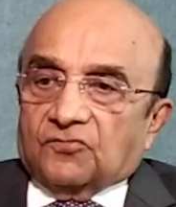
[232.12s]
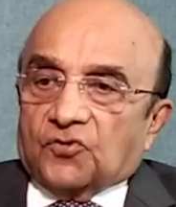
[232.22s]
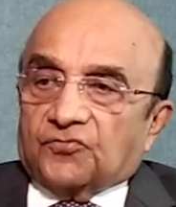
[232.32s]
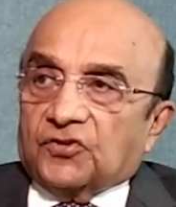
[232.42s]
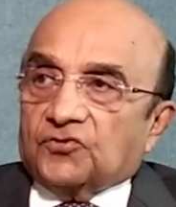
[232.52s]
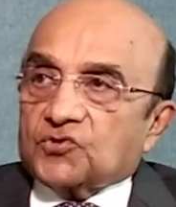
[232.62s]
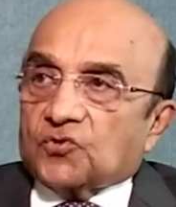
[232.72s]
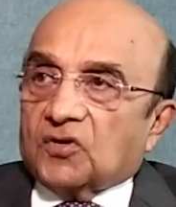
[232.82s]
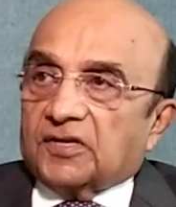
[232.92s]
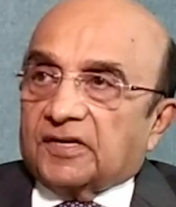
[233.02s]
what we used to
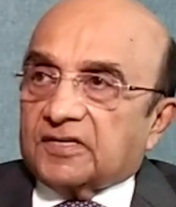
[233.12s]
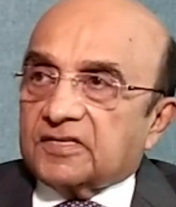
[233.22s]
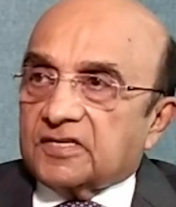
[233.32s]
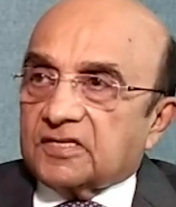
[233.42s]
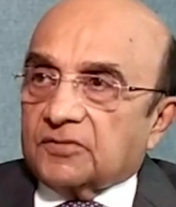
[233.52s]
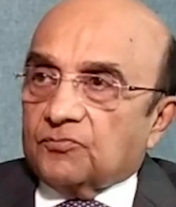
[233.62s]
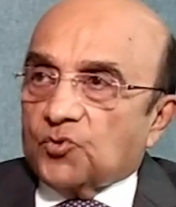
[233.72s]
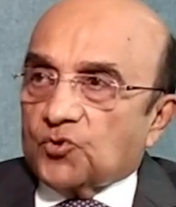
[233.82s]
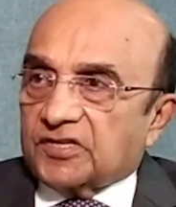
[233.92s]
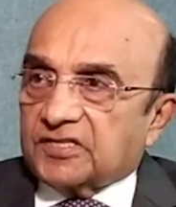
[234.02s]
call an SSC
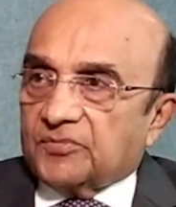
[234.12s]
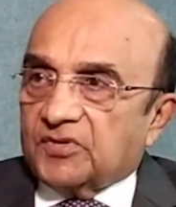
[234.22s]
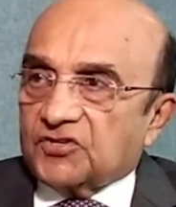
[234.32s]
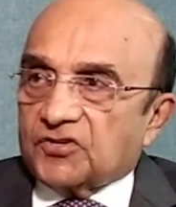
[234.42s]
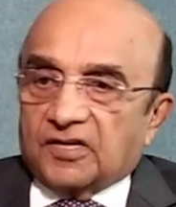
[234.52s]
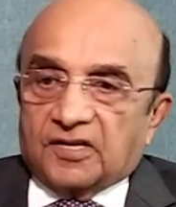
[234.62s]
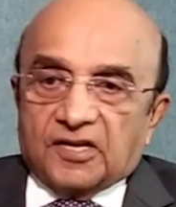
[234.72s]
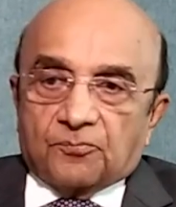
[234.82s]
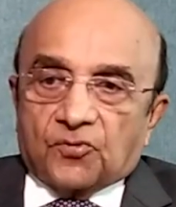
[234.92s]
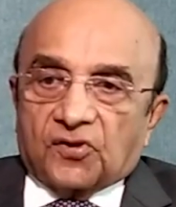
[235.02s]
board examination, at
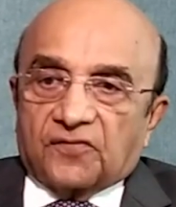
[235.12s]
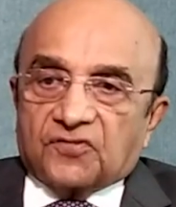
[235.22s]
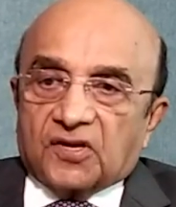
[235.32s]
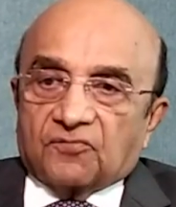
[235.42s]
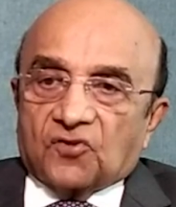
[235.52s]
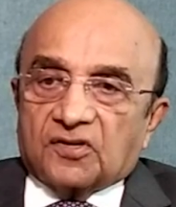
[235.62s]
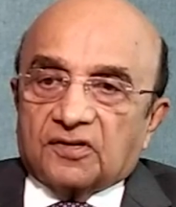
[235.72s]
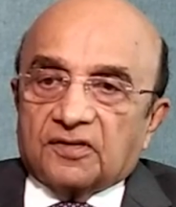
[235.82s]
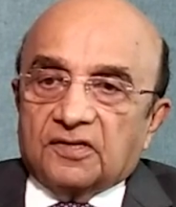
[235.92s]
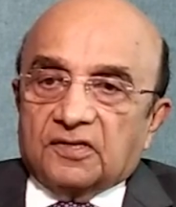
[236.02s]
that point of time got
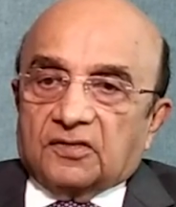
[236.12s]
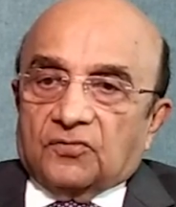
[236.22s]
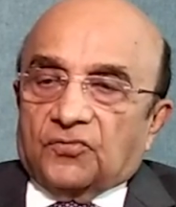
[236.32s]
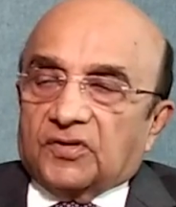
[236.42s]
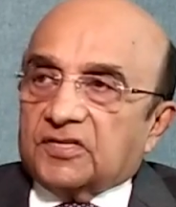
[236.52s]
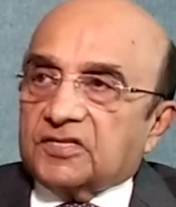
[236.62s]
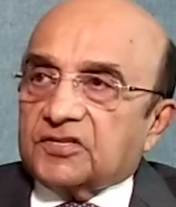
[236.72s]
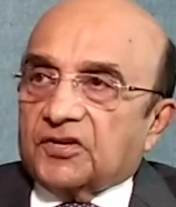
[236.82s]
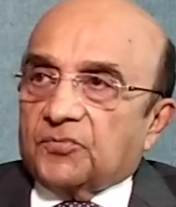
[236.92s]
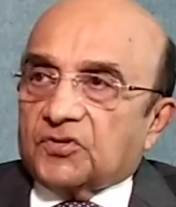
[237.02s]
a very
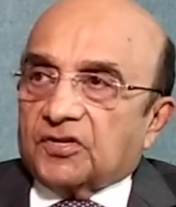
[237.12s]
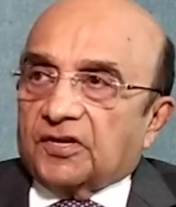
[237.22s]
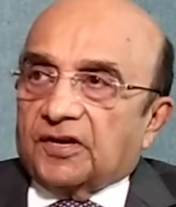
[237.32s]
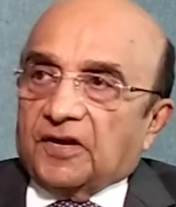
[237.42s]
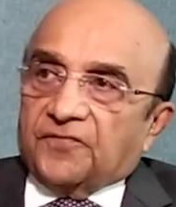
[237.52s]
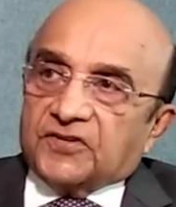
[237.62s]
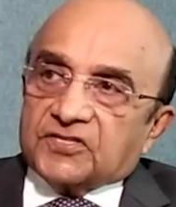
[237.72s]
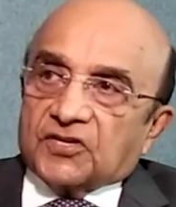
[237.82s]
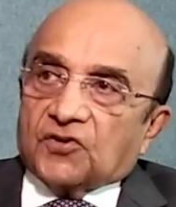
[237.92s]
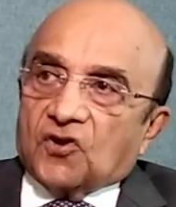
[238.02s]
easy admission in
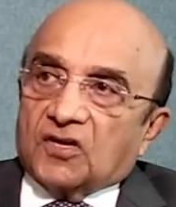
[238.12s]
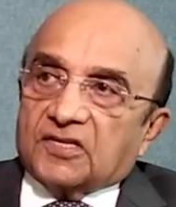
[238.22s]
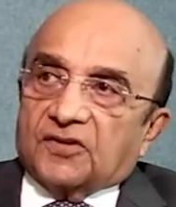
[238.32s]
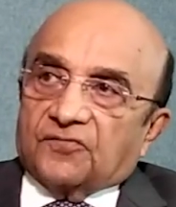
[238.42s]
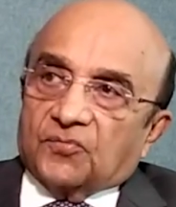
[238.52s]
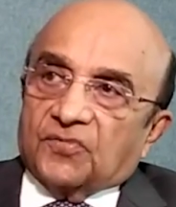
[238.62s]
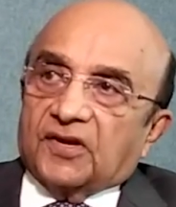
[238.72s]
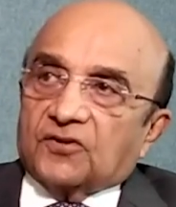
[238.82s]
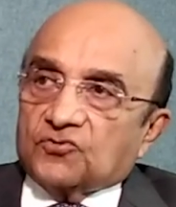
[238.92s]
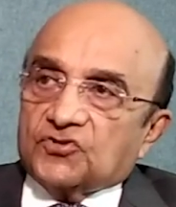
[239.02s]
Elphinstone College, and from
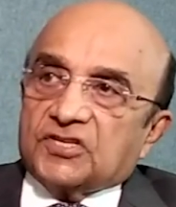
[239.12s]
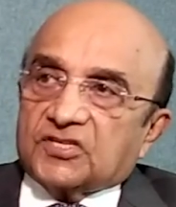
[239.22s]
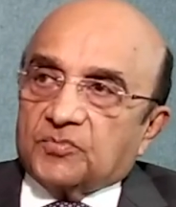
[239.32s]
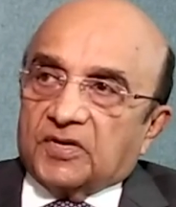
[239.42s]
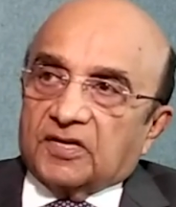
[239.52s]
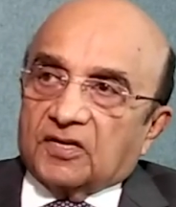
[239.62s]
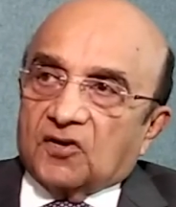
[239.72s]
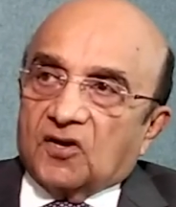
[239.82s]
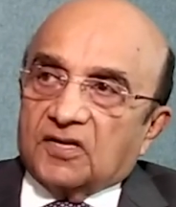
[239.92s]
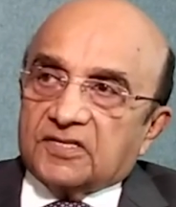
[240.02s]
there to GS Medical
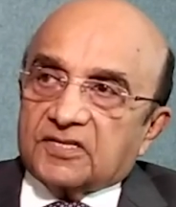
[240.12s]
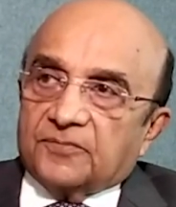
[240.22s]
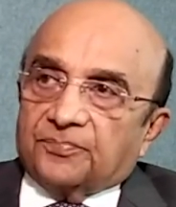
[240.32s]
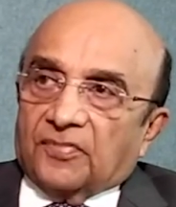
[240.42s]
College.